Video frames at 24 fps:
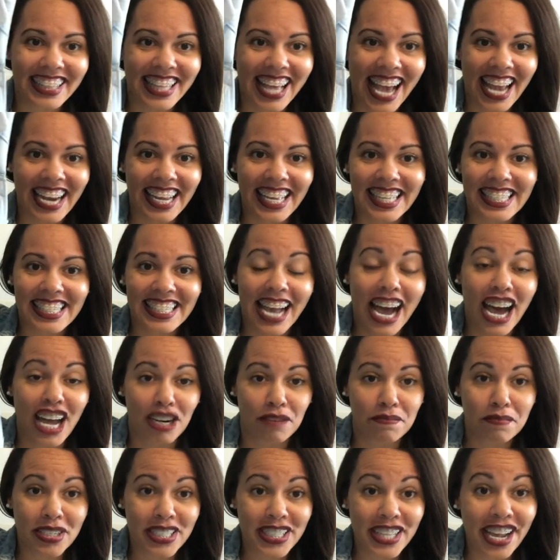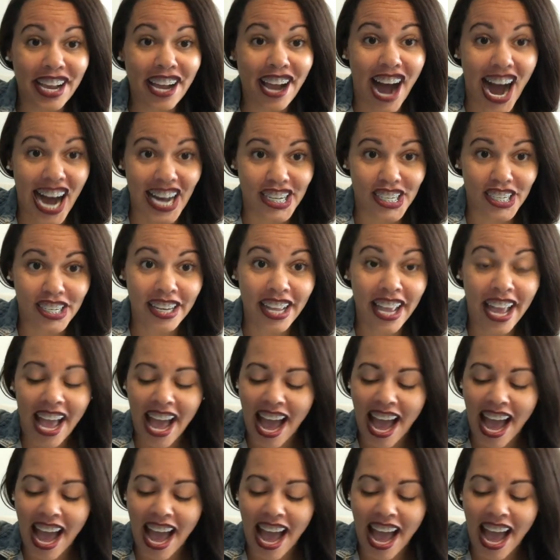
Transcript: that it's 100% cotton.